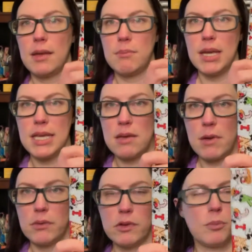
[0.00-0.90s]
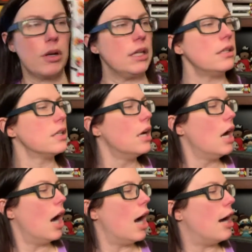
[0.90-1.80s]
a Mickey Mouse print.
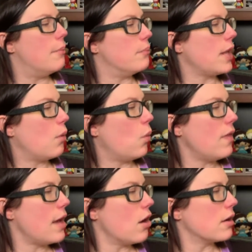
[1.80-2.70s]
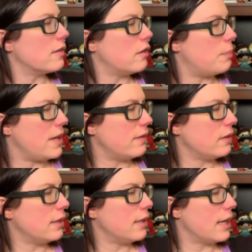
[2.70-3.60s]
And what they are is it's
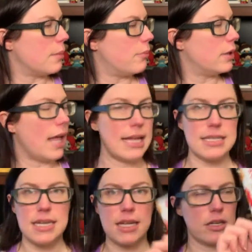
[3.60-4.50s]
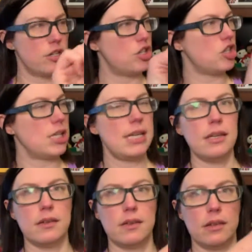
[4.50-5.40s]
basically like a plastic
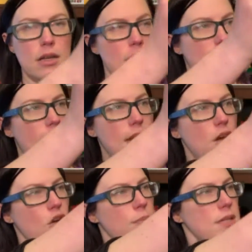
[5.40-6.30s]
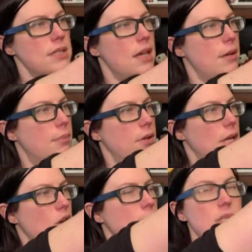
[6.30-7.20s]
sheet, and it opens
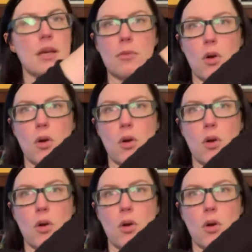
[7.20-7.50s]
up